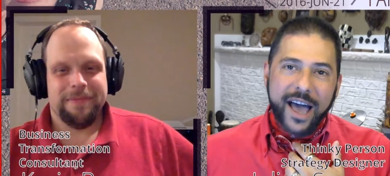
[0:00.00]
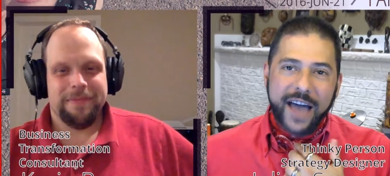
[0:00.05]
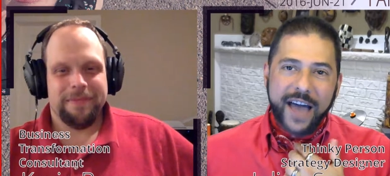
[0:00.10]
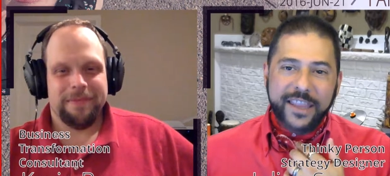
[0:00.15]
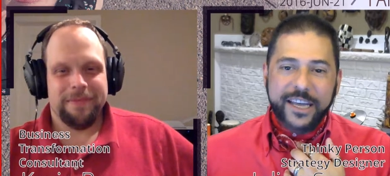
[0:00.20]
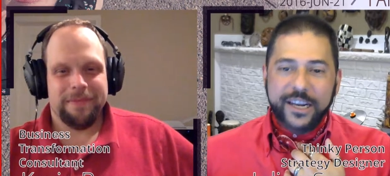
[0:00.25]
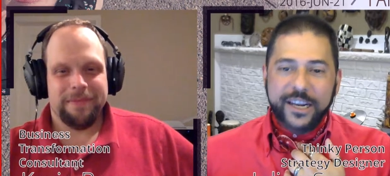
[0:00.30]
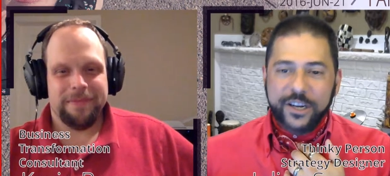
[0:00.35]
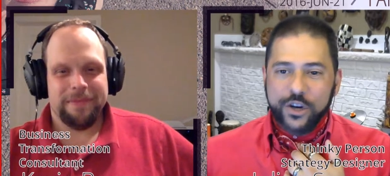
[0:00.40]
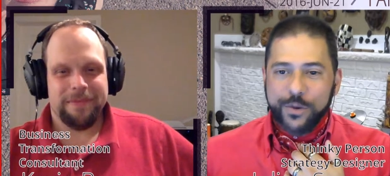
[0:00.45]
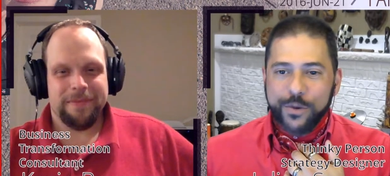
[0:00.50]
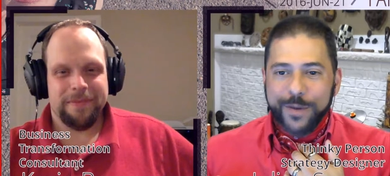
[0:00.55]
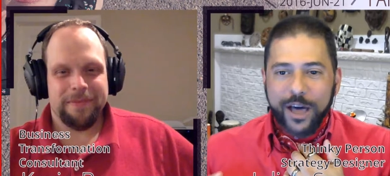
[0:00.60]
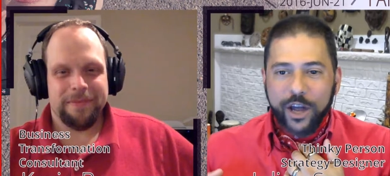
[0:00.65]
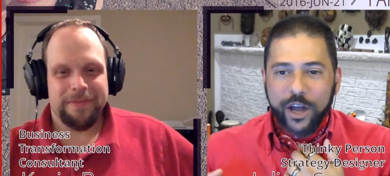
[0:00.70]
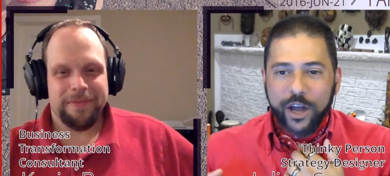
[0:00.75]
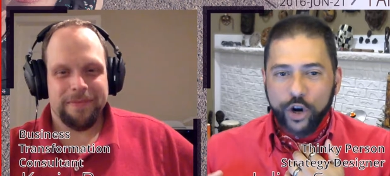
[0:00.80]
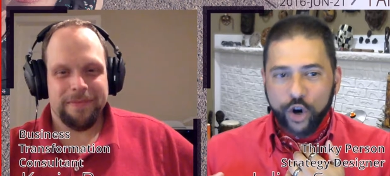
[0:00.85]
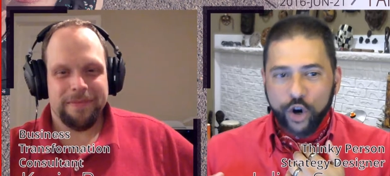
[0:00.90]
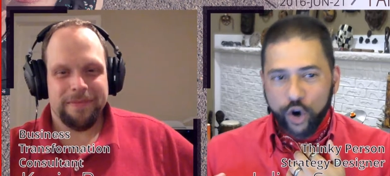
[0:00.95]
Speaker 1: I think no
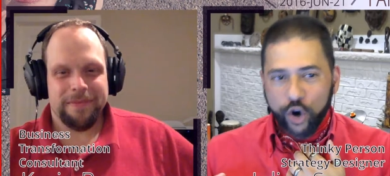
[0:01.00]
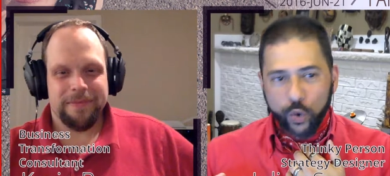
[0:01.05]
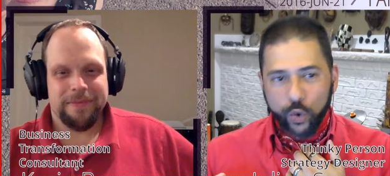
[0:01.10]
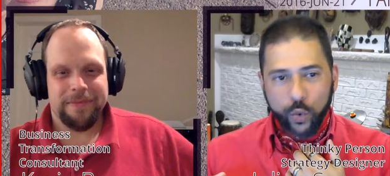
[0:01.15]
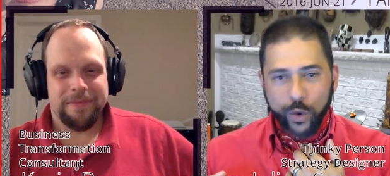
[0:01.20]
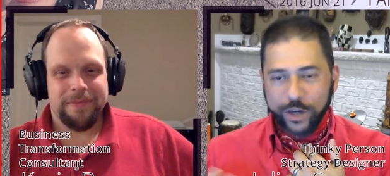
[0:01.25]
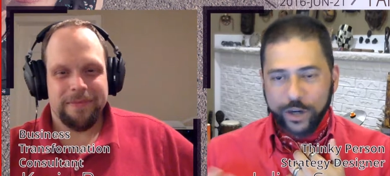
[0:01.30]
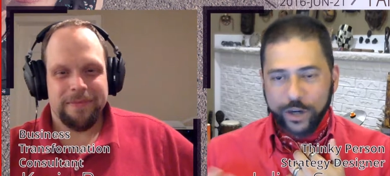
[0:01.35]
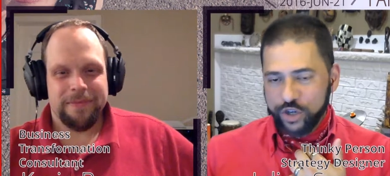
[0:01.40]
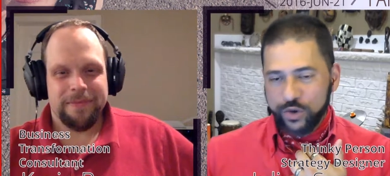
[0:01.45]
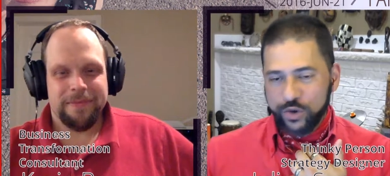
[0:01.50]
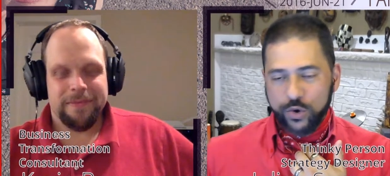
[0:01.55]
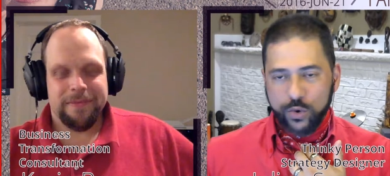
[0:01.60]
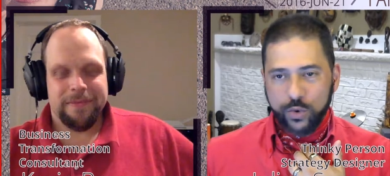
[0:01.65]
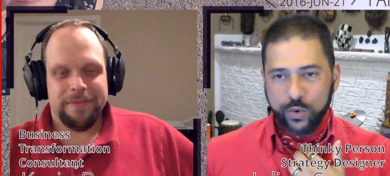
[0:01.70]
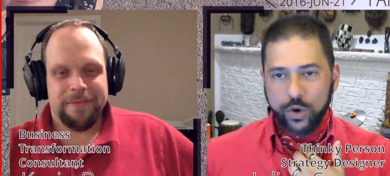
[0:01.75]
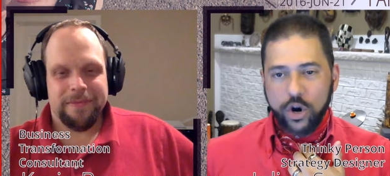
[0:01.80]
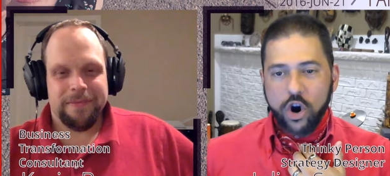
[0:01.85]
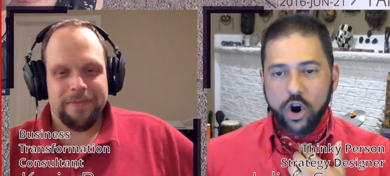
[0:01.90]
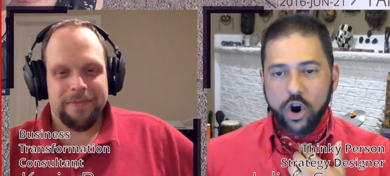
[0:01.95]
matter what
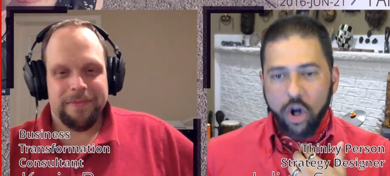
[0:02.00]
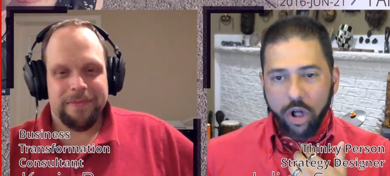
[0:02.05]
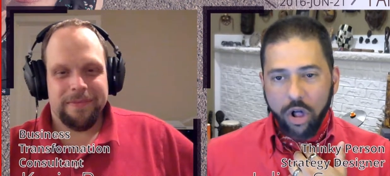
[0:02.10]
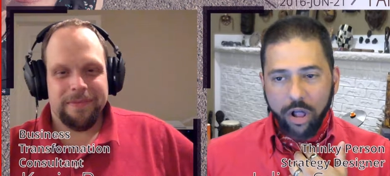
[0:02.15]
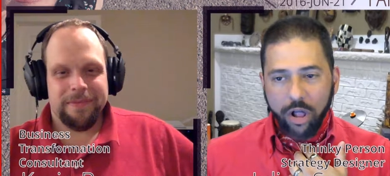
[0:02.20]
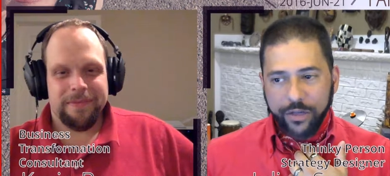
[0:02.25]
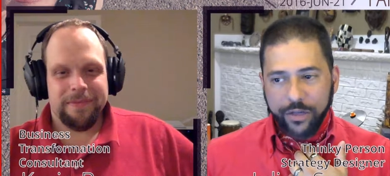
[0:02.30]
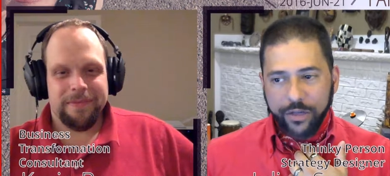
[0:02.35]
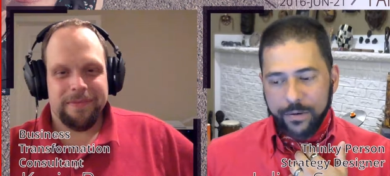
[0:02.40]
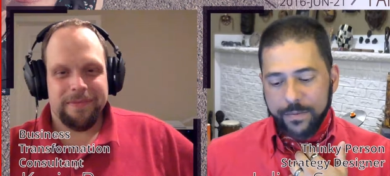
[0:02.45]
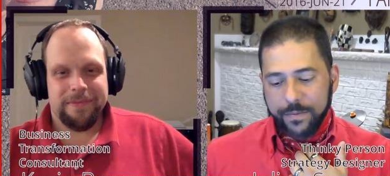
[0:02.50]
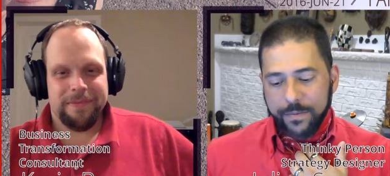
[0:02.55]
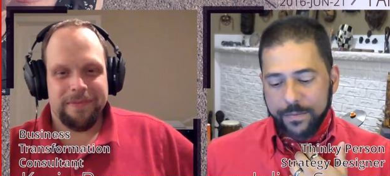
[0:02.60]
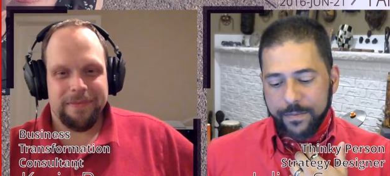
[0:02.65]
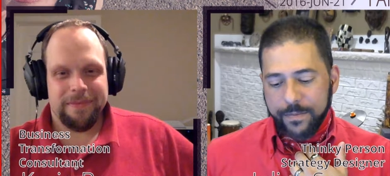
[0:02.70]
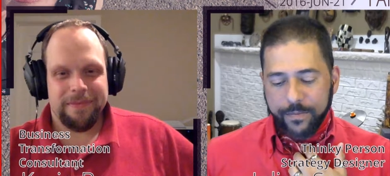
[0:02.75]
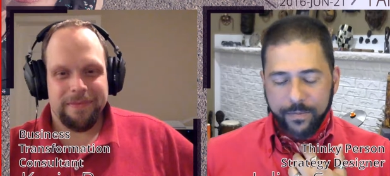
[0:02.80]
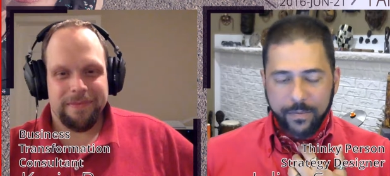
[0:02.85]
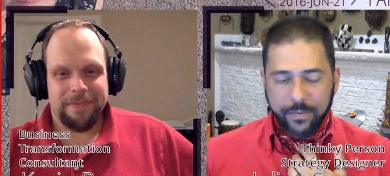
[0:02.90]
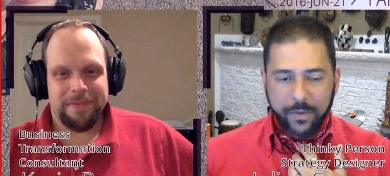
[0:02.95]
you call them,
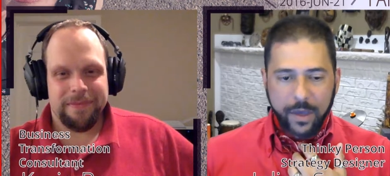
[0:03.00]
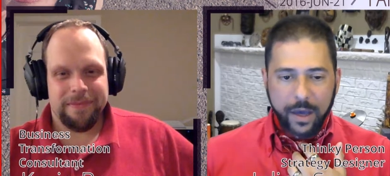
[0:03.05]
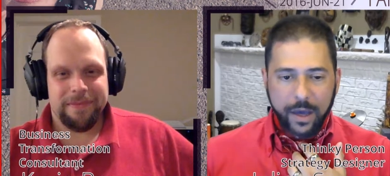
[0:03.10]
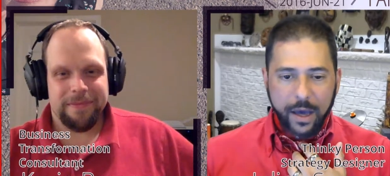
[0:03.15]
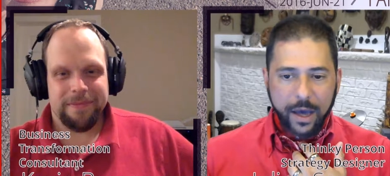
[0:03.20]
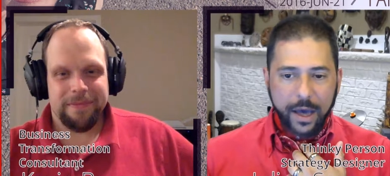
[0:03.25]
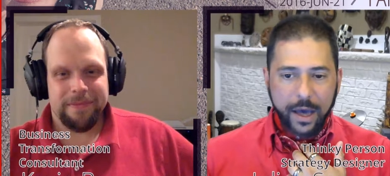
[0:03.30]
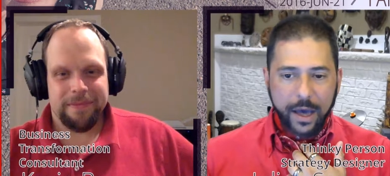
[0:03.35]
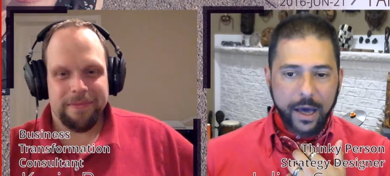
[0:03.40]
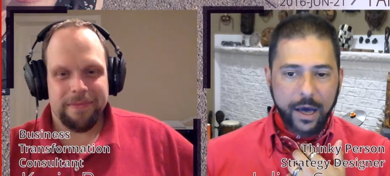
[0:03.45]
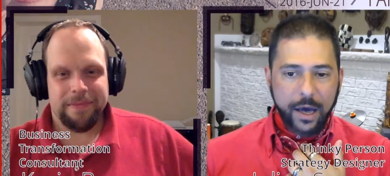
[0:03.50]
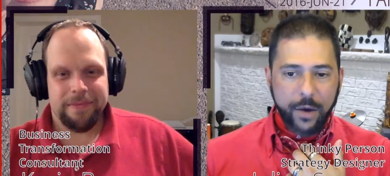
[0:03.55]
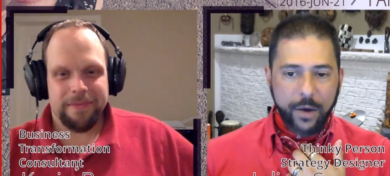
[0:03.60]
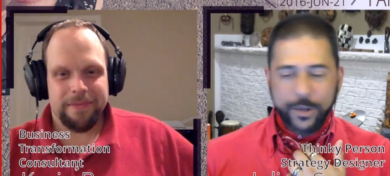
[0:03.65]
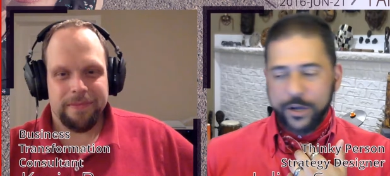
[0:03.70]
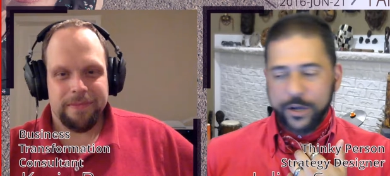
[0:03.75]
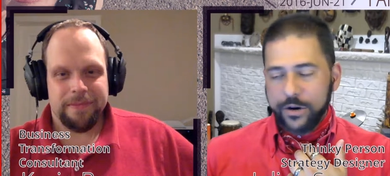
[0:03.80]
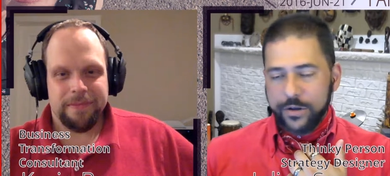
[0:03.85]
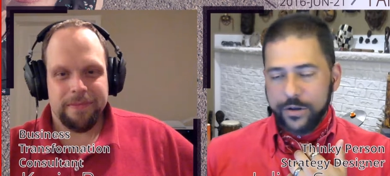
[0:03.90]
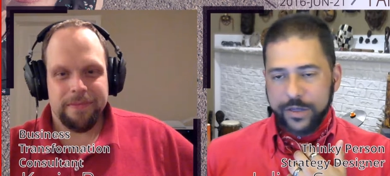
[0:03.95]

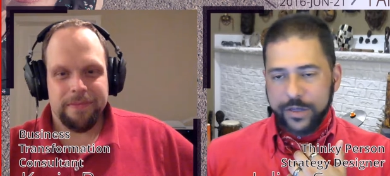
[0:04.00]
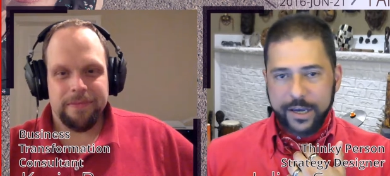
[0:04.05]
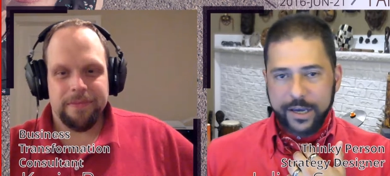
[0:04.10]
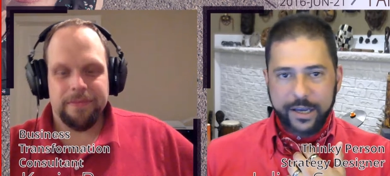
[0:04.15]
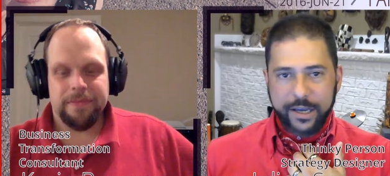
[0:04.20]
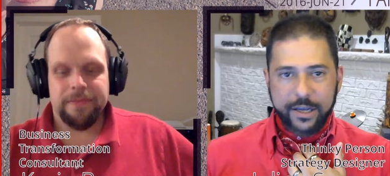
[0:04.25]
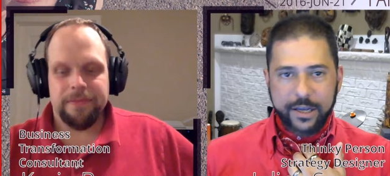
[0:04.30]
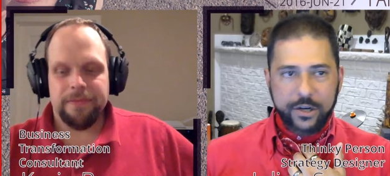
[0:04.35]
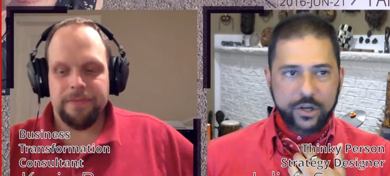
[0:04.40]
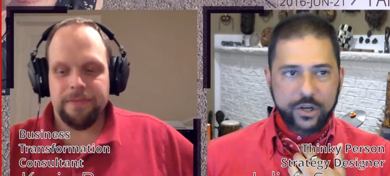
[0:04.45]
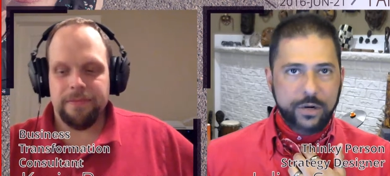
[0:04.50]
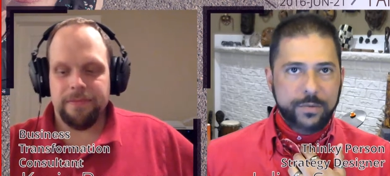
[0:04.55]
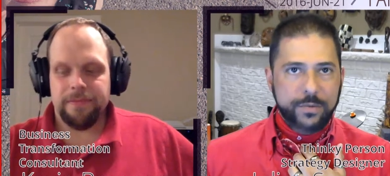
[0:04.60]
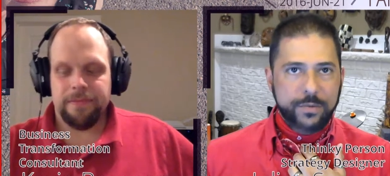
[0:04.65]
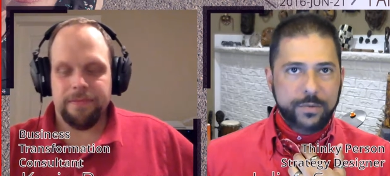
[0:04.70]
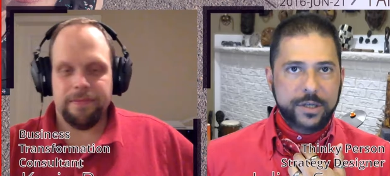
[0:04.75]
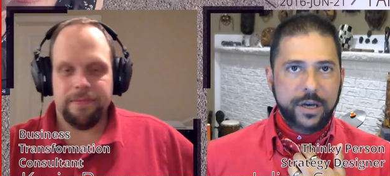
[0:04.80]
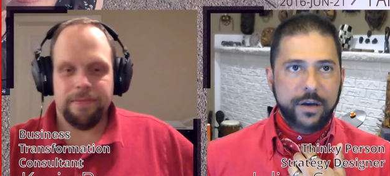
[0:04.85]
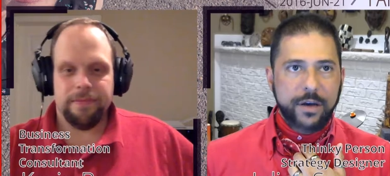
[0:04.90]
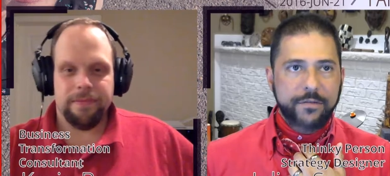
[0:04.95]
whether you're thinking in
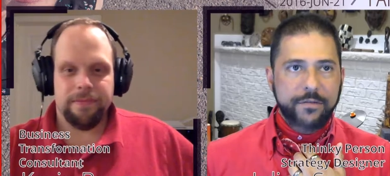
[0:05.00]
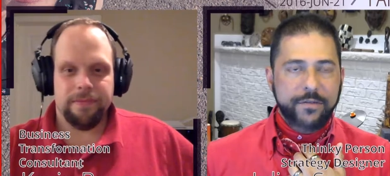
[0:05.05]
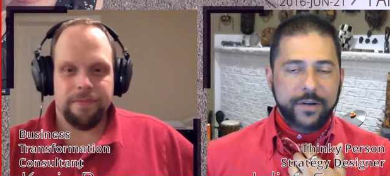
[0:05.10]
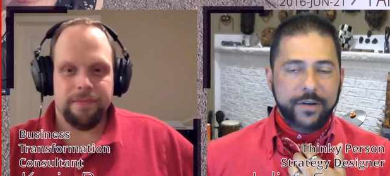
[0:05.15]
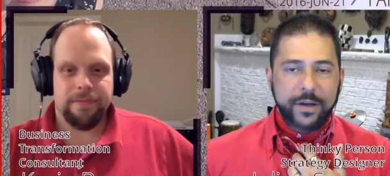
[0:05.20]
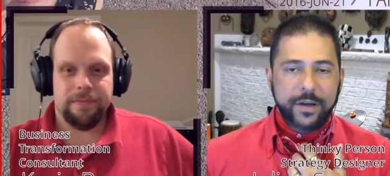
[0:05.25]
terms of